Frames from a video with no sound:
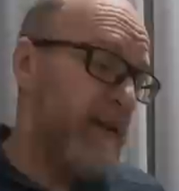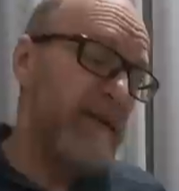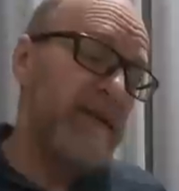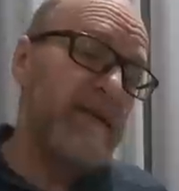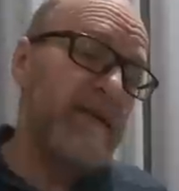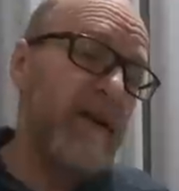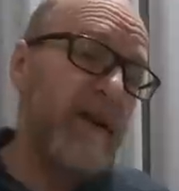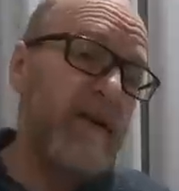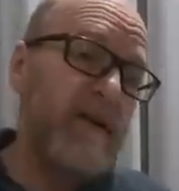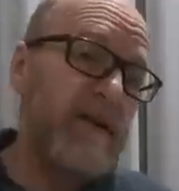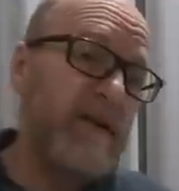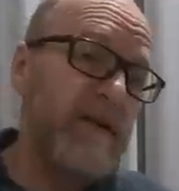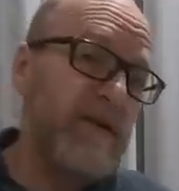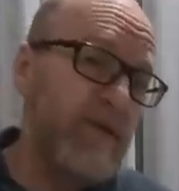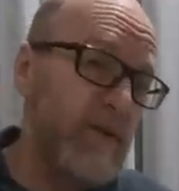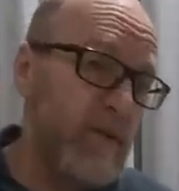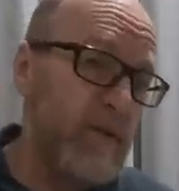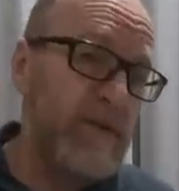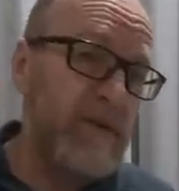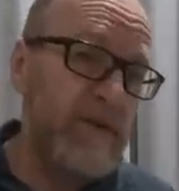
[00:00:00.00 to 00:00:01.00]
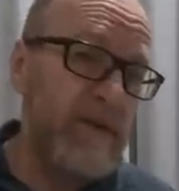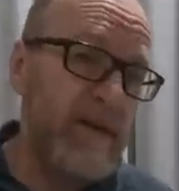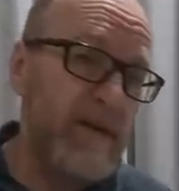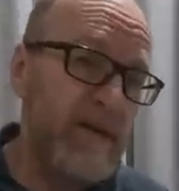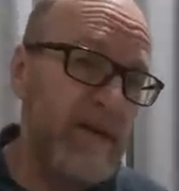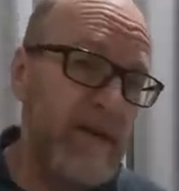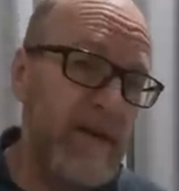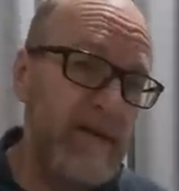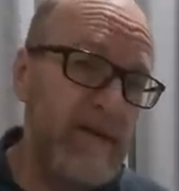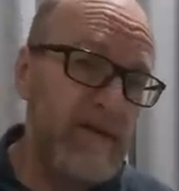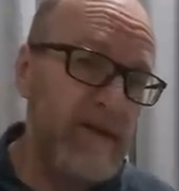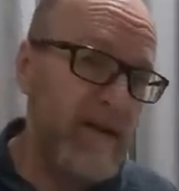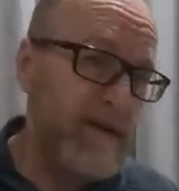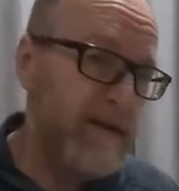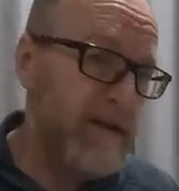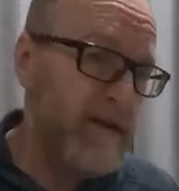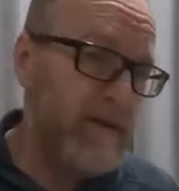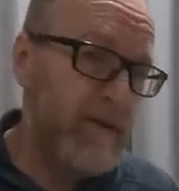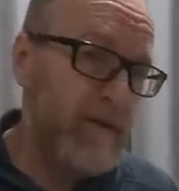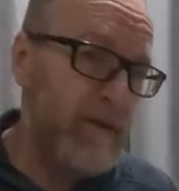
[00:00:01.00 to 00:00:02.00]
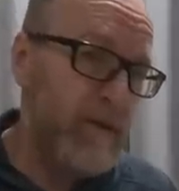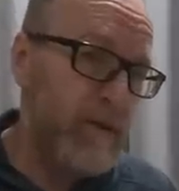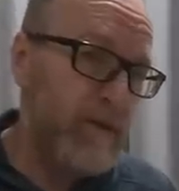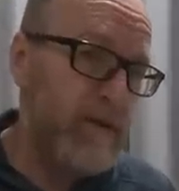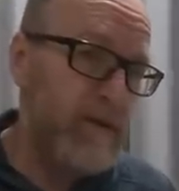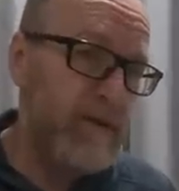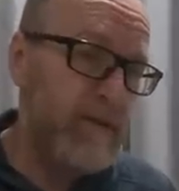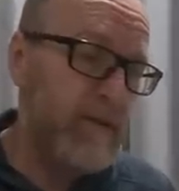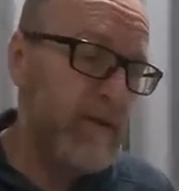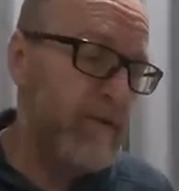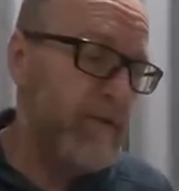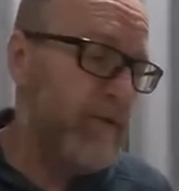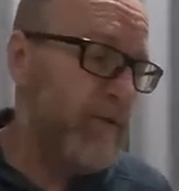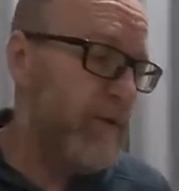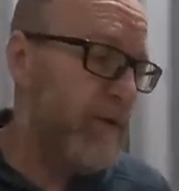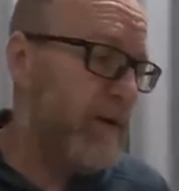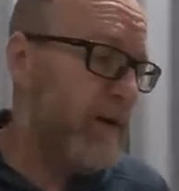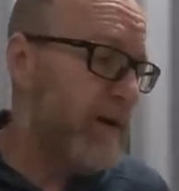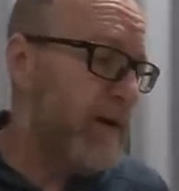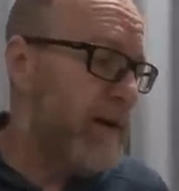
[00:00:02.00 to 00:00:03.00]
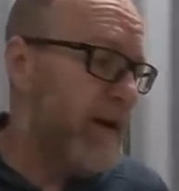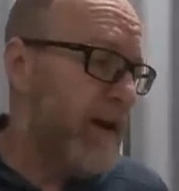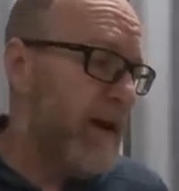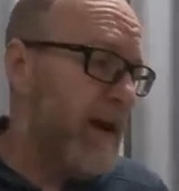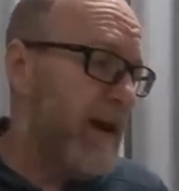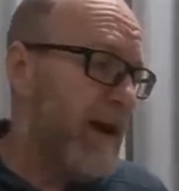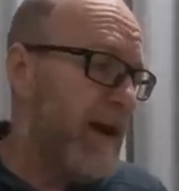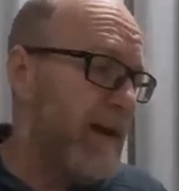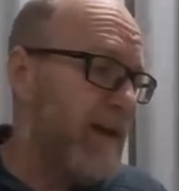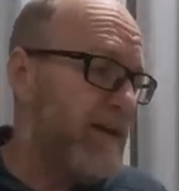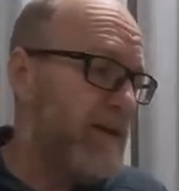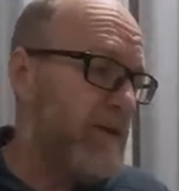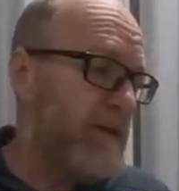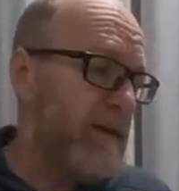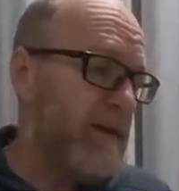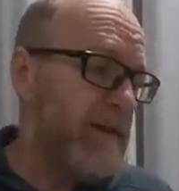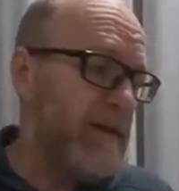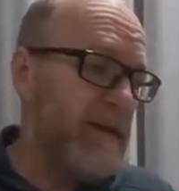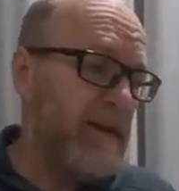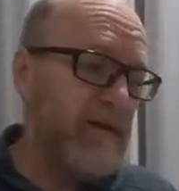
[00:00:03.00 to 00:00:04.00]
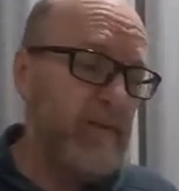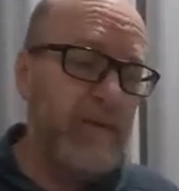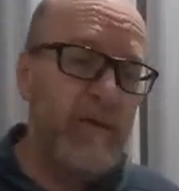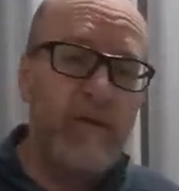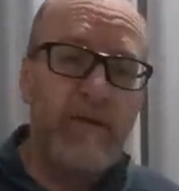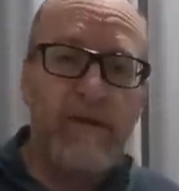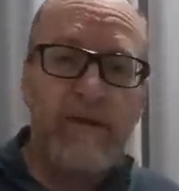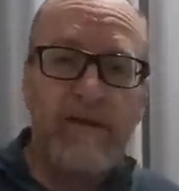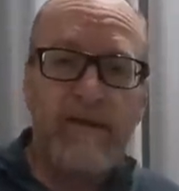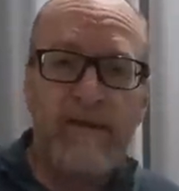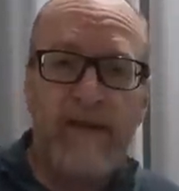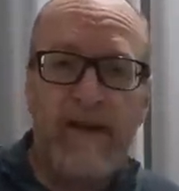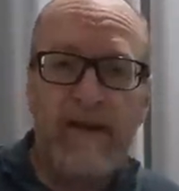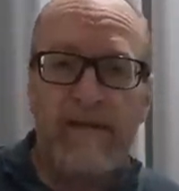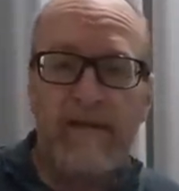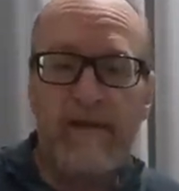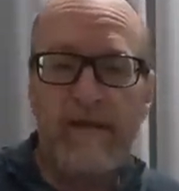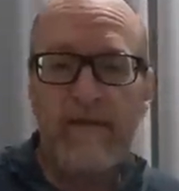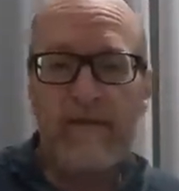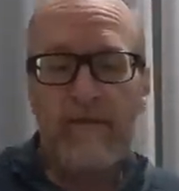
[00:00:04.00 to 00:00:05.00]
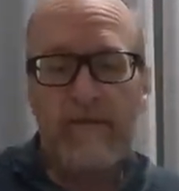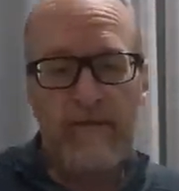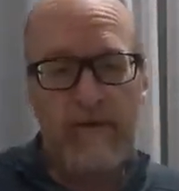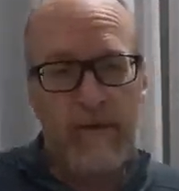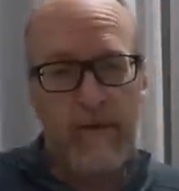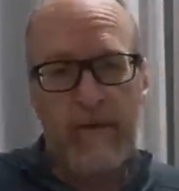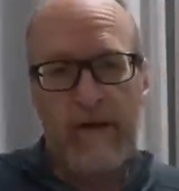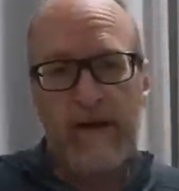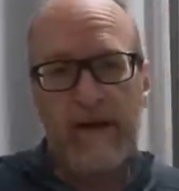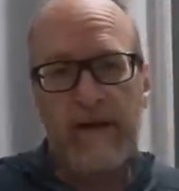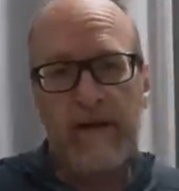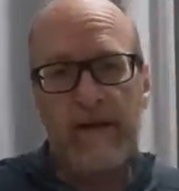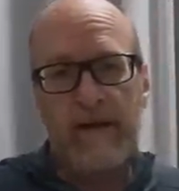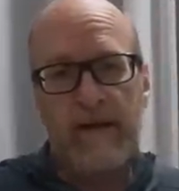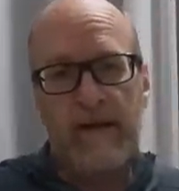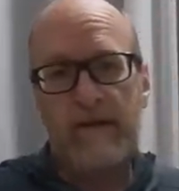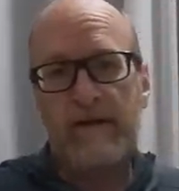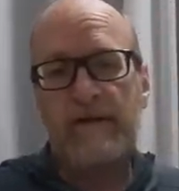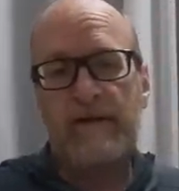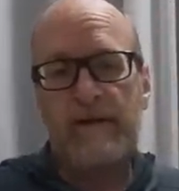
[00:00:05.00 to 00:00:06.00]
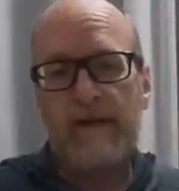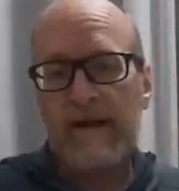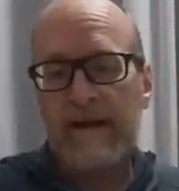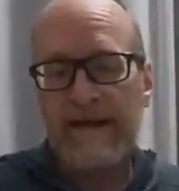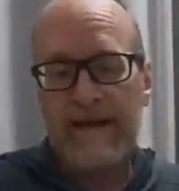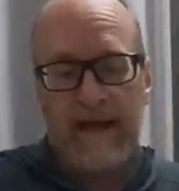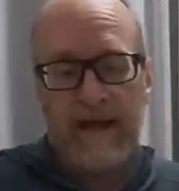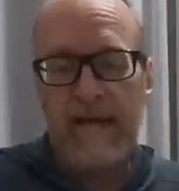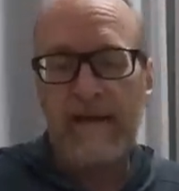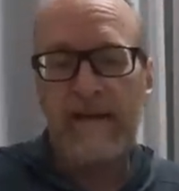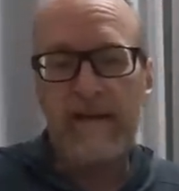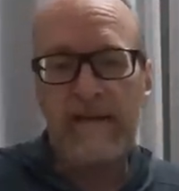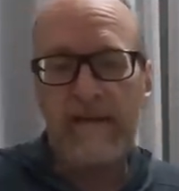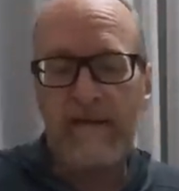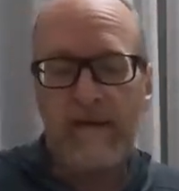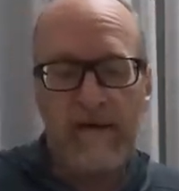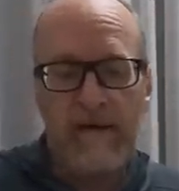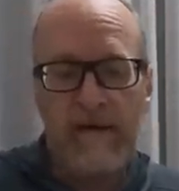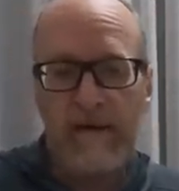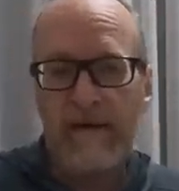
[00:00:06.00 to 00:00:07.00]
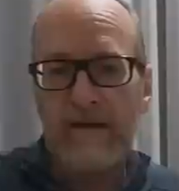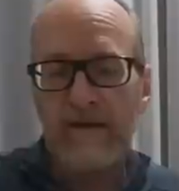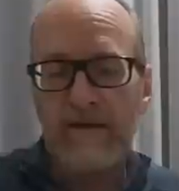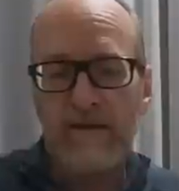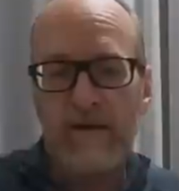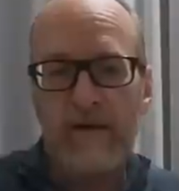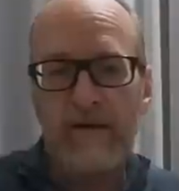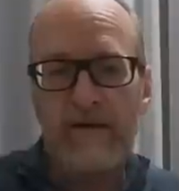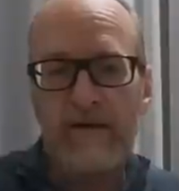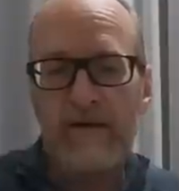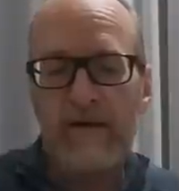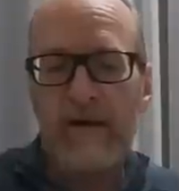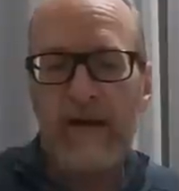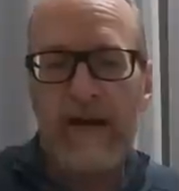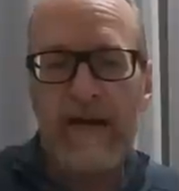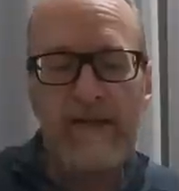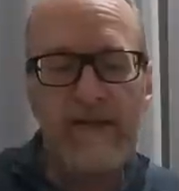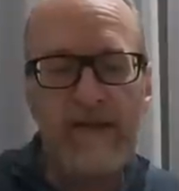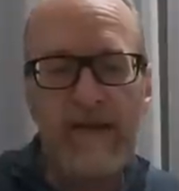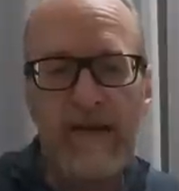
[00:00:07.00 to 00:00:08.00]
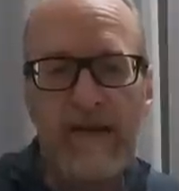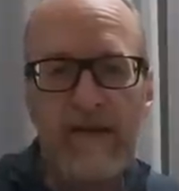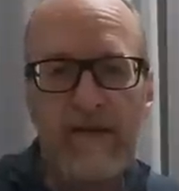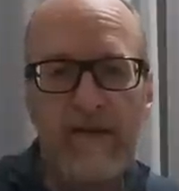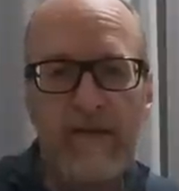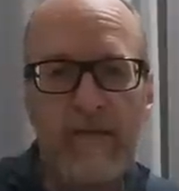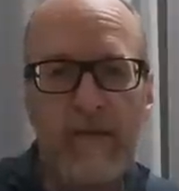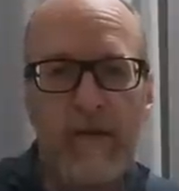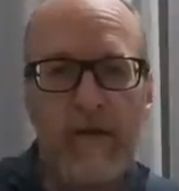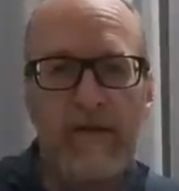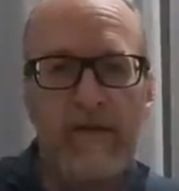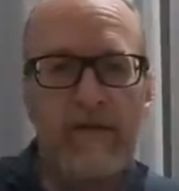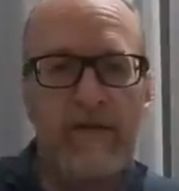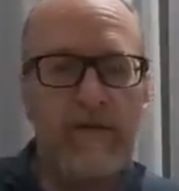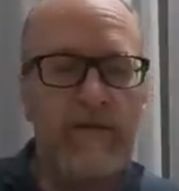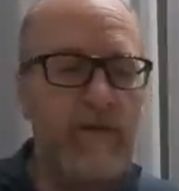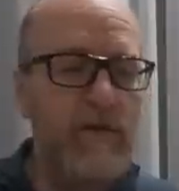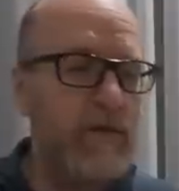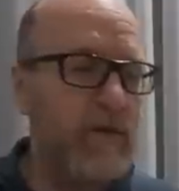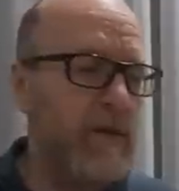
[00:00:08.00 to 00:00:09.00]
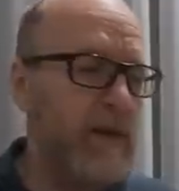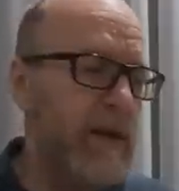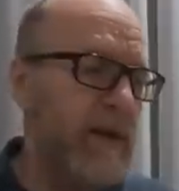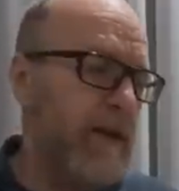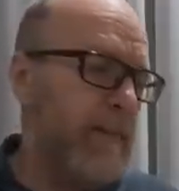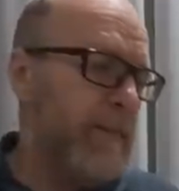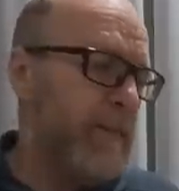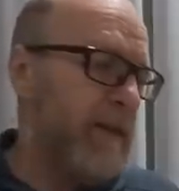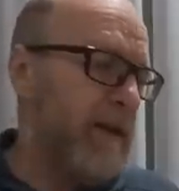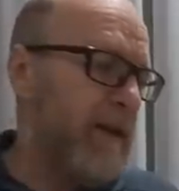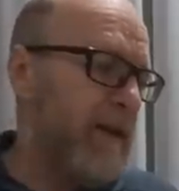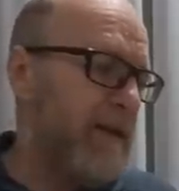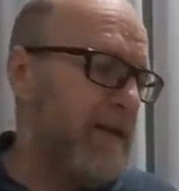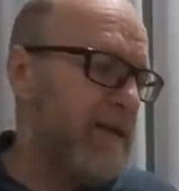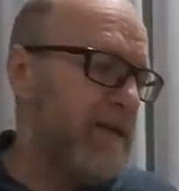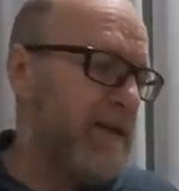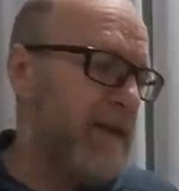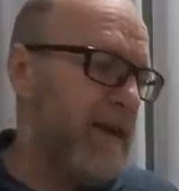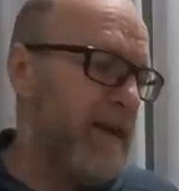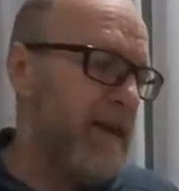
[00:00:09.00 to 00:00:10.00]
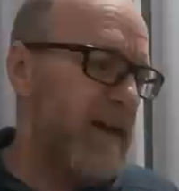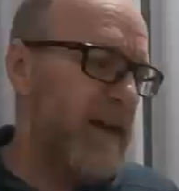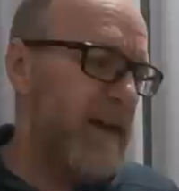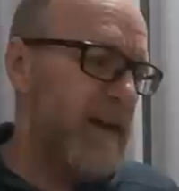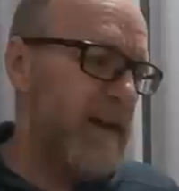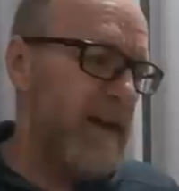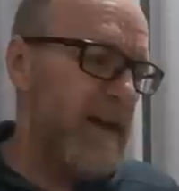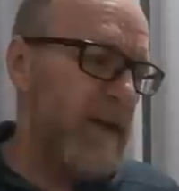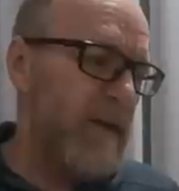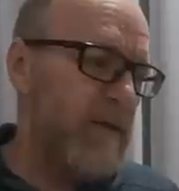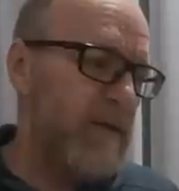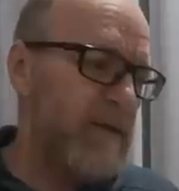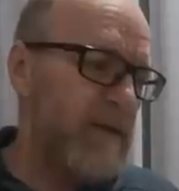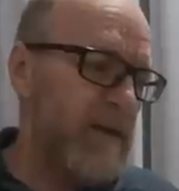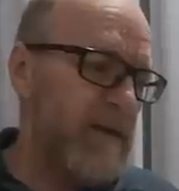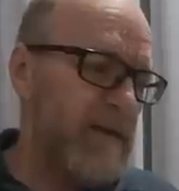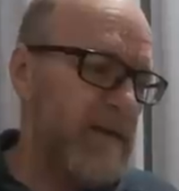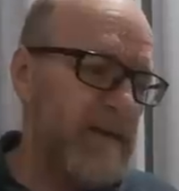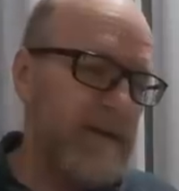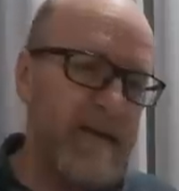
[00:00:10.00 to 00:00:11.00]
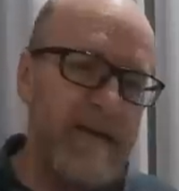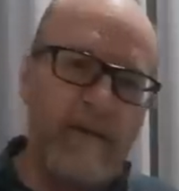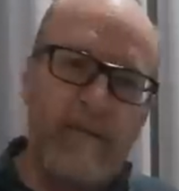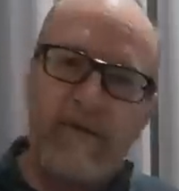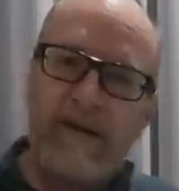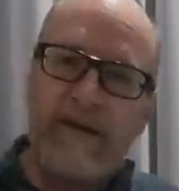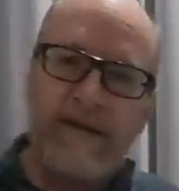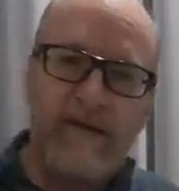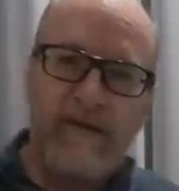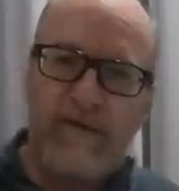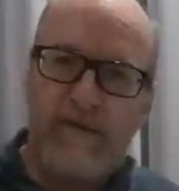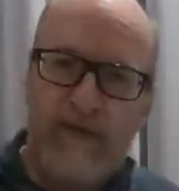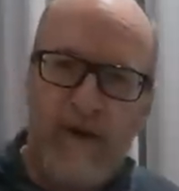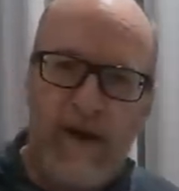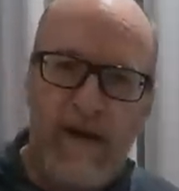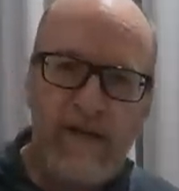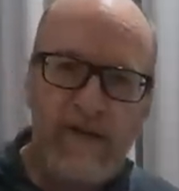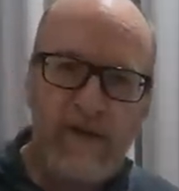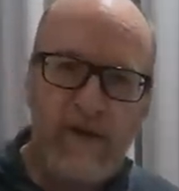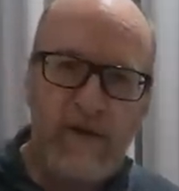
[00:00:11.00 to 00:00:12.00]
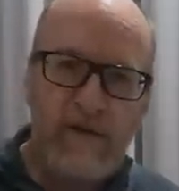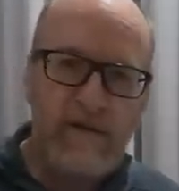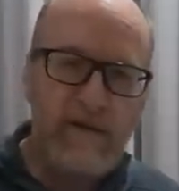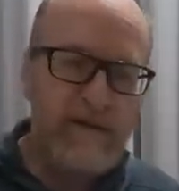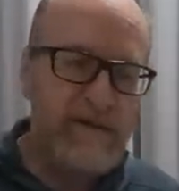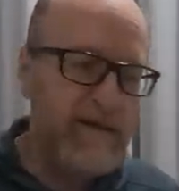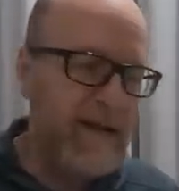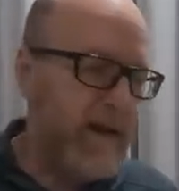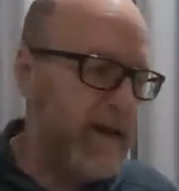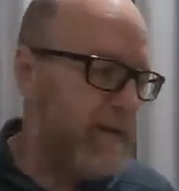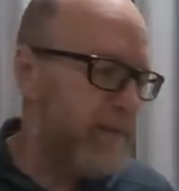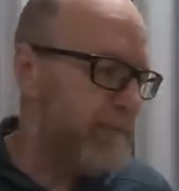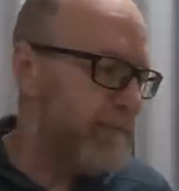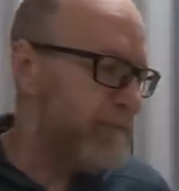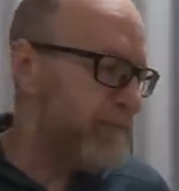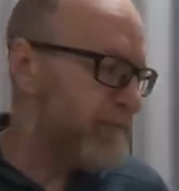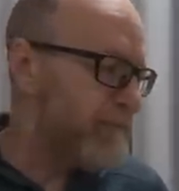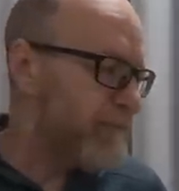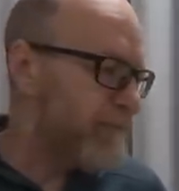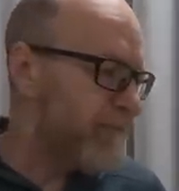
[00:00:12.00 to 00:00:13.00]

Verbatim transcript: and started noticing things that I'd never noticed before. Uh, so I think that's both exciting from a, a, a guide or an instructor, an educator's point of view. It, uh, it allows us to keep things fresh all the time.